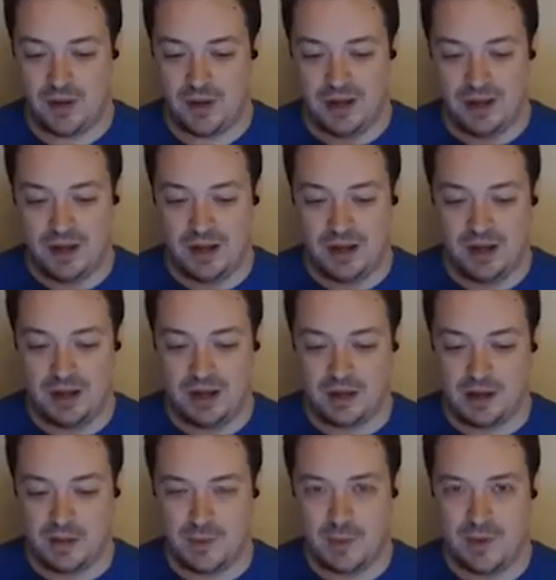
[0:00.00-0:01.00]
a
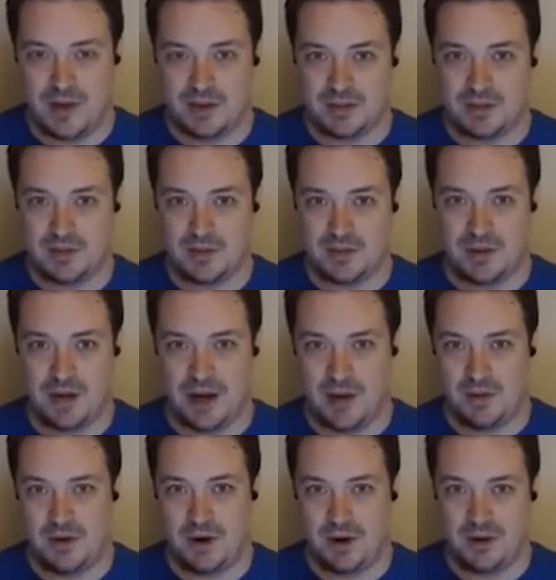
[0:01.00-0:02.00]
couple miles an
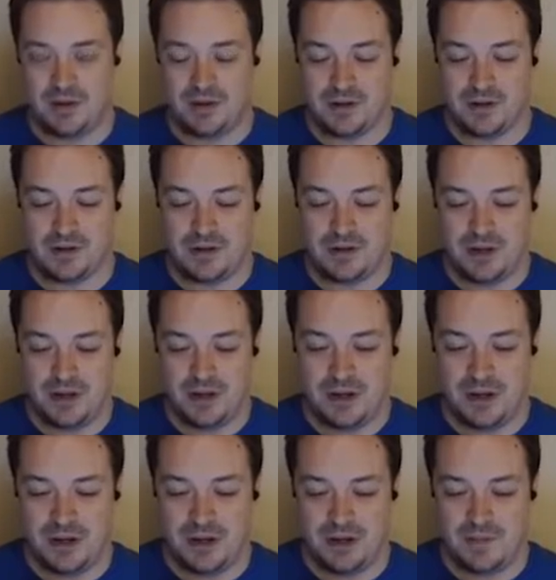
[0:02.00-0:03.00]
hour under.
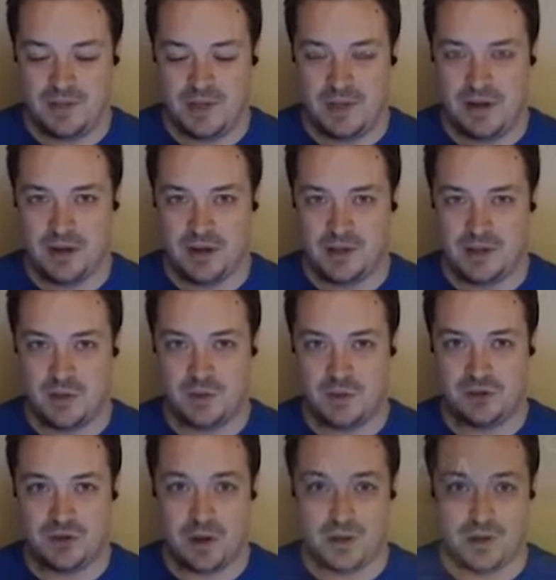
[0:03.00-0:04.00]
He also was struggling to